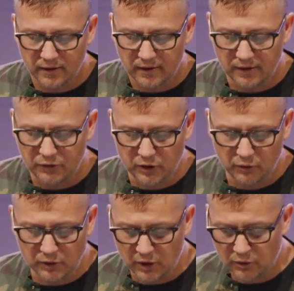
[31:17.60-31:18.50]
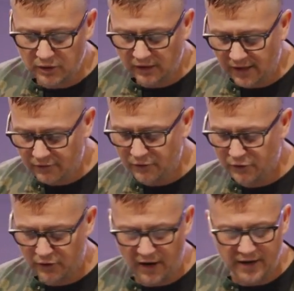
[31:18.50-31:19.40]
If you don't know the love of
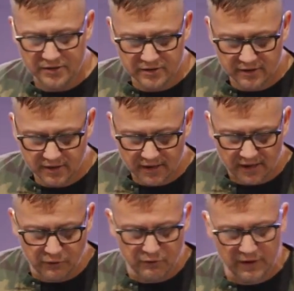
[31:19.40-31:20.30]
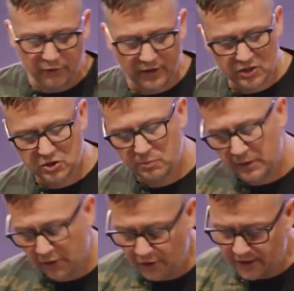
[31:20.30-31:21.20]
Christ, if you've never
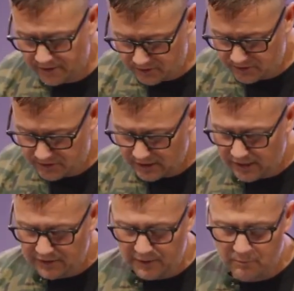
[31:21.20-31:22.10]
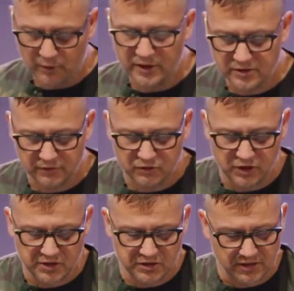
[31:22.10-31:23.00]
experienced the embrace of
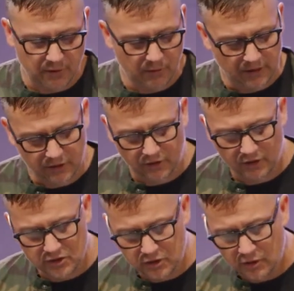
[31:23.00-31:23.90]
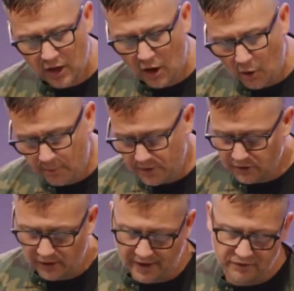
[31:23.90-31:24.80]
Jesus, I want to encourage you, open your
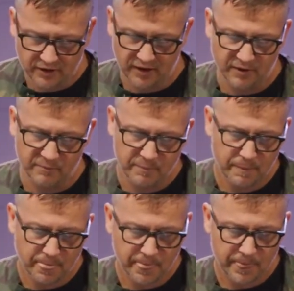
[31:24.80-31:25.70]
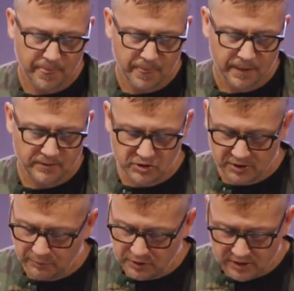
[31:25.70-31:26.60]
life to him. Just
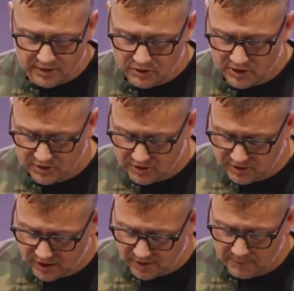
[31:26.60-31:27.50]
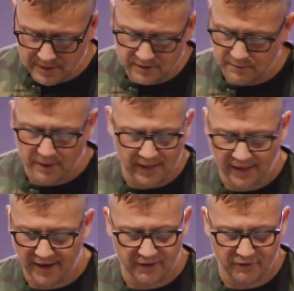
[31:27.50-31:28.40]
simply say, Jesus, come into my
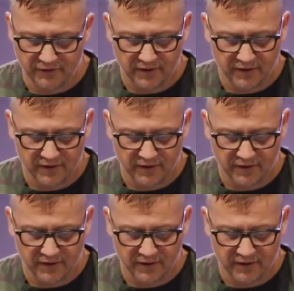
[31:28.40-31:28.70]
life.